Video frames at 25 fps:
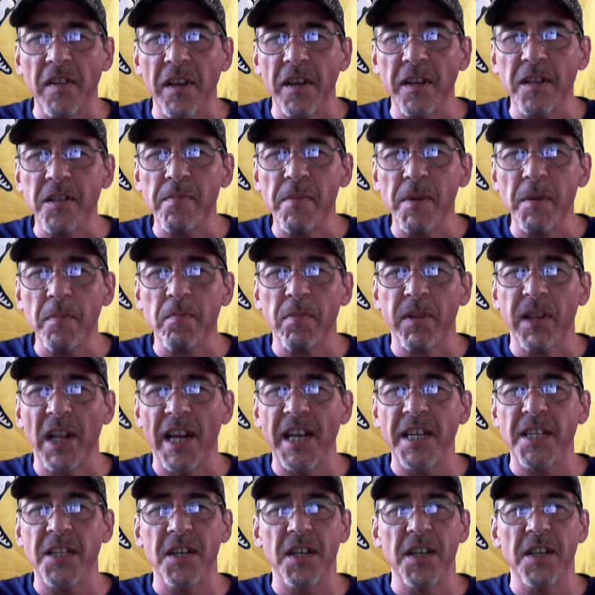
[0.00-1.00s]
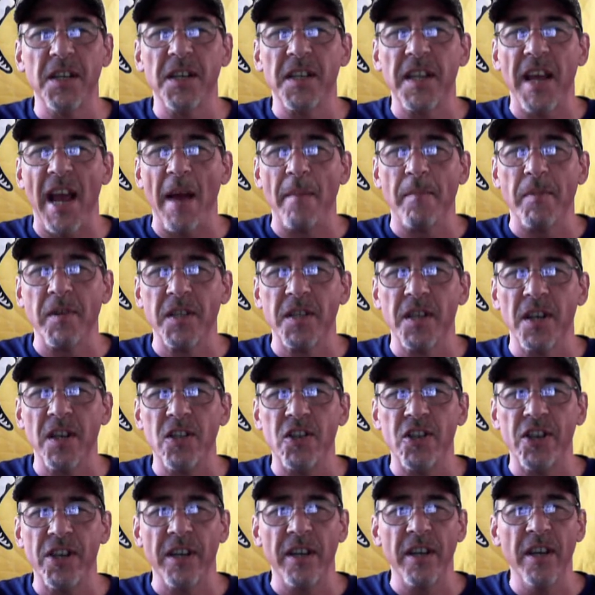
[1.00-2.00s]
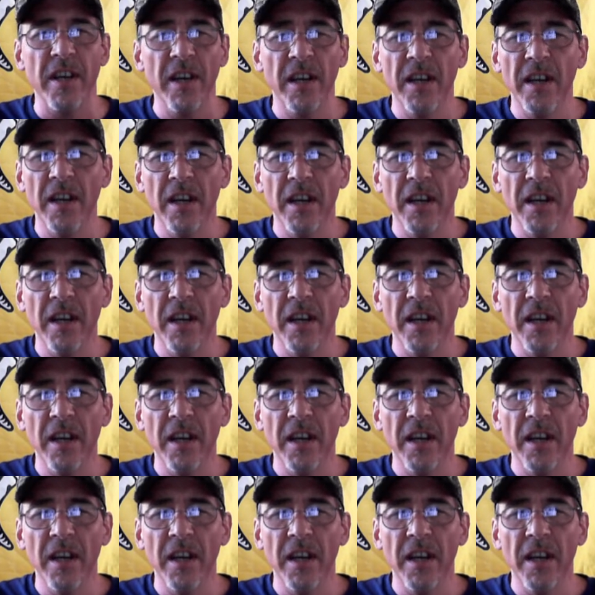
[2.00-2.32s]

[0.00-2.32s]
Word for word: that has been placed into that position.